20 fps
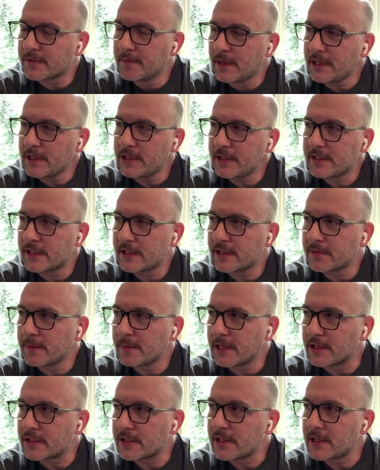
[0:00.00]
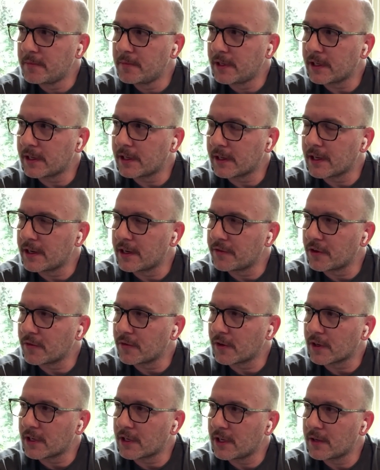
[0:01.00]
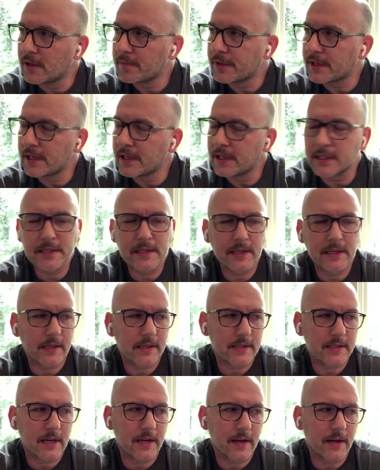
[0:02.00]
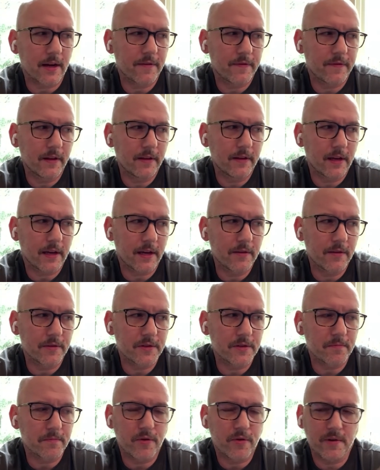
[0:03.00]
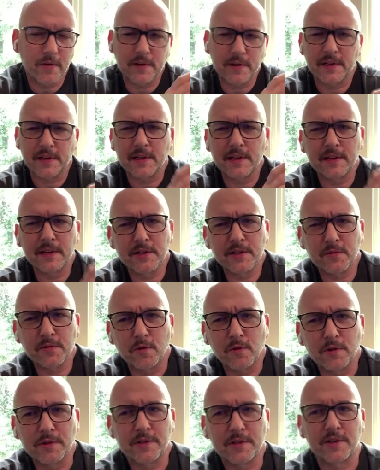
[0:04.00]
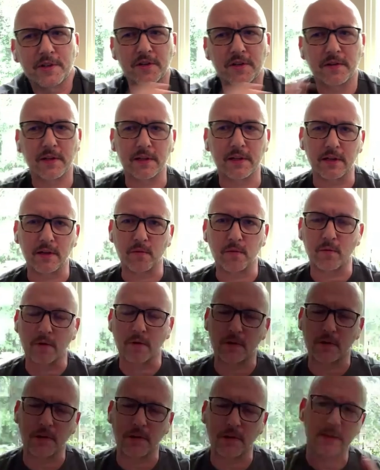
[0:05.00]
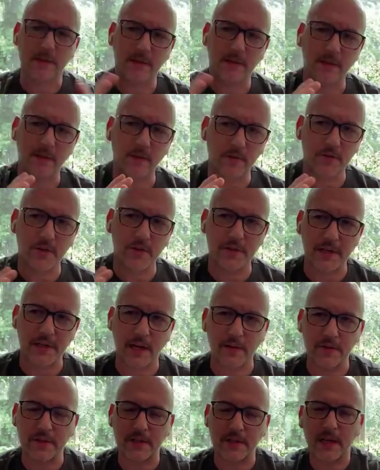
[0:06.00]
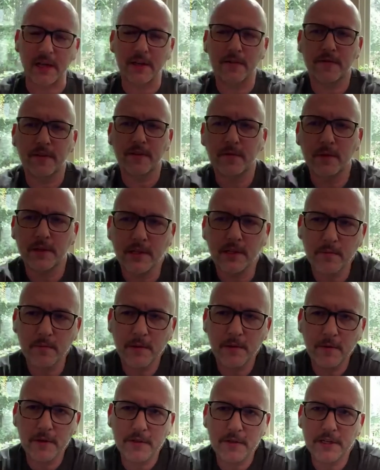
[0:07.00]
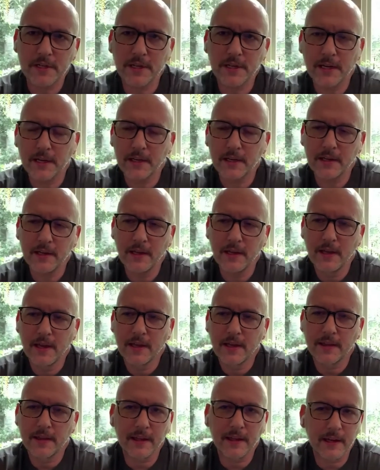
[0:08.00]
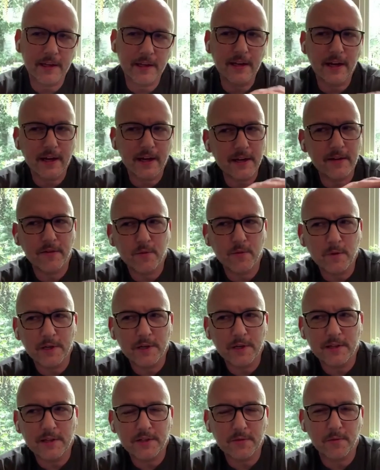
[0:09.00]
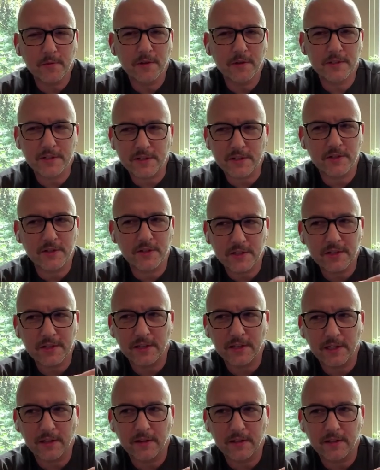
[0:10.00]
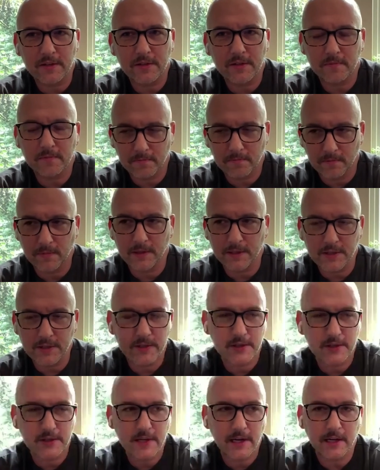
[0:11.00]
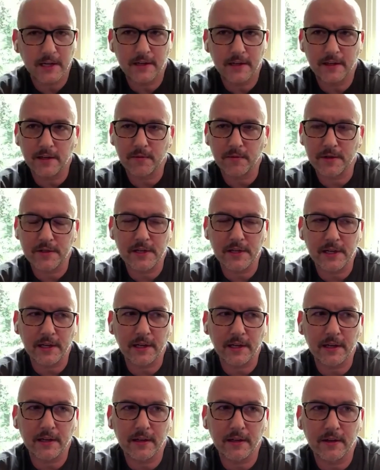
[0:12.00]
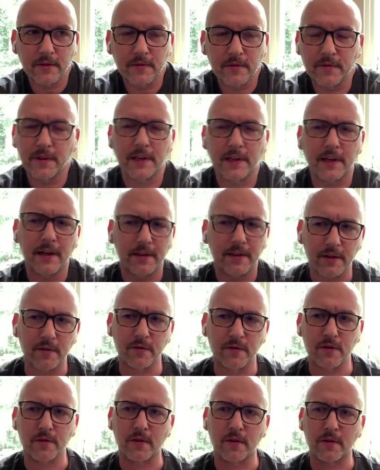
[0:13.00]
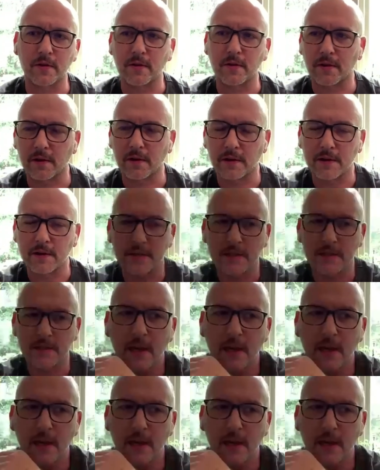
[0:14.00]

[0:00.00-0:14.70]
much as this might seem like it kind of overcomplicates things, I felt like it was important in this world to show that there were like cultures outside of the one that we were seeing, that like not everyone in this world is just like this religious sect that we're seeing, who've like cut their vocal cords